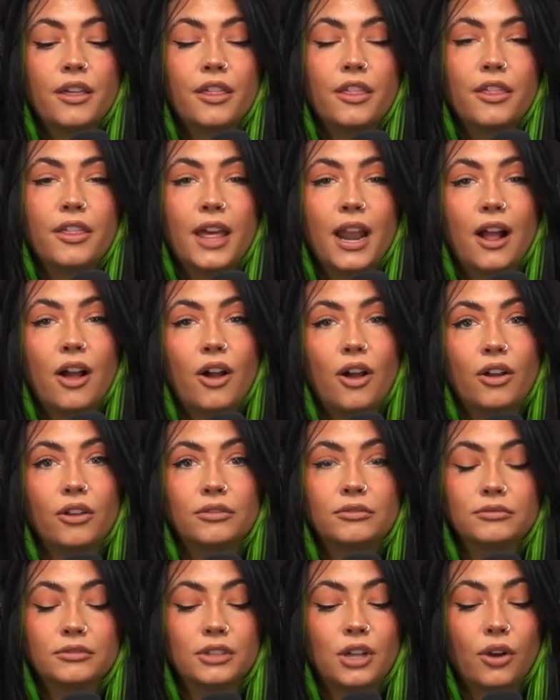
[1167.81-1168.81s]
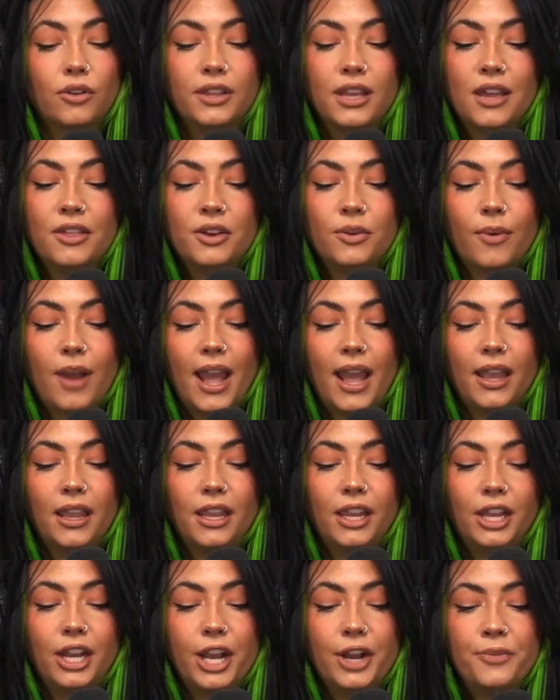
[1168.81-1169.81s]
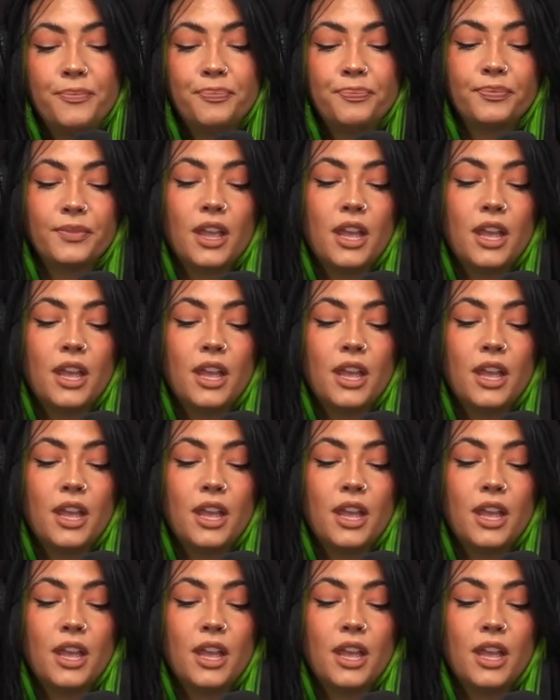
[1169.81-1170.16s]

then I'll go the other way, you know?